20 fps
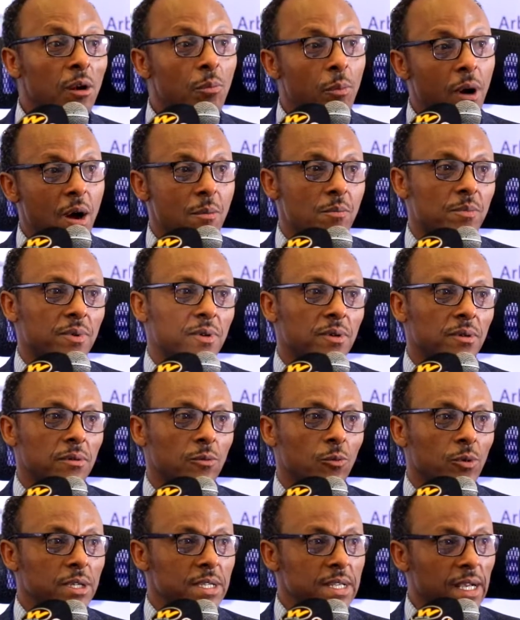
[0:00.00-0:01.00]
pump,
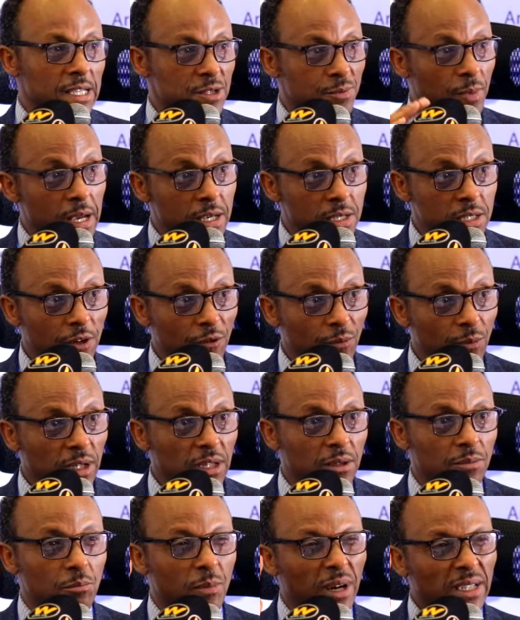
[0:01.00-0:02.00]
which is expensive, but
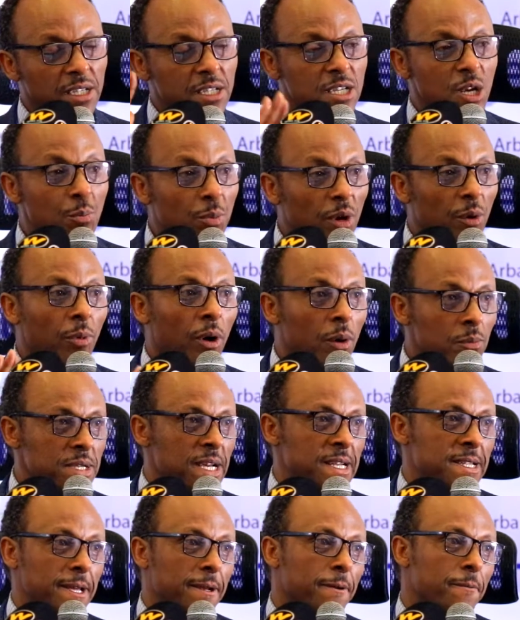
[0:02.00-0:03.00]
much cheaper pumps are
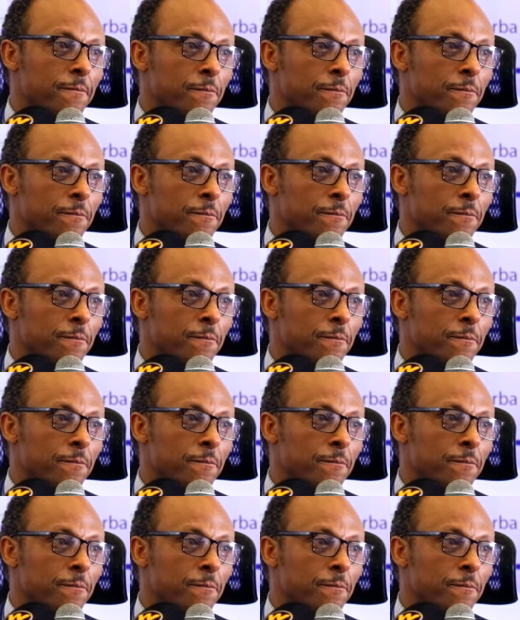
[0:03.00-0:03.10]
there,